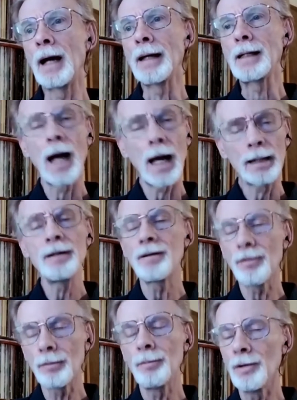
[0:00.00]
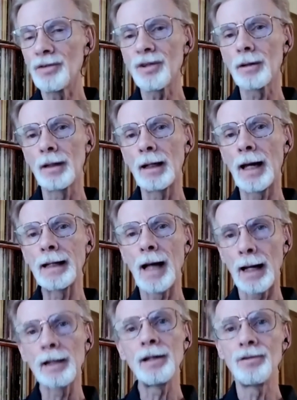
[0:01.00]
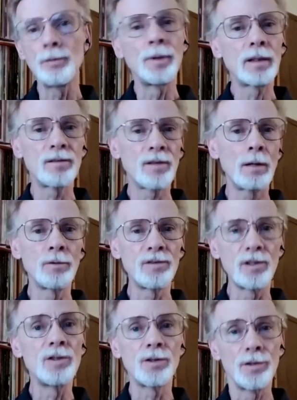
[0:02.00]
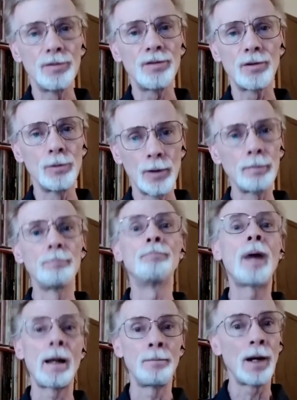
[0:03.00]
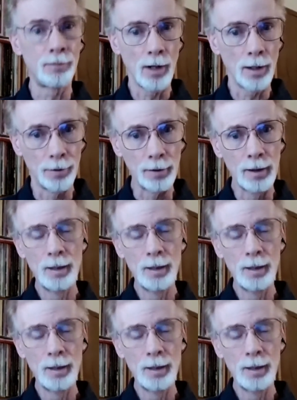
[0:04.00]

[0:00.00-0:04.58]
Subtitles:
got into the music that I got into because I was introduced to it by my brother.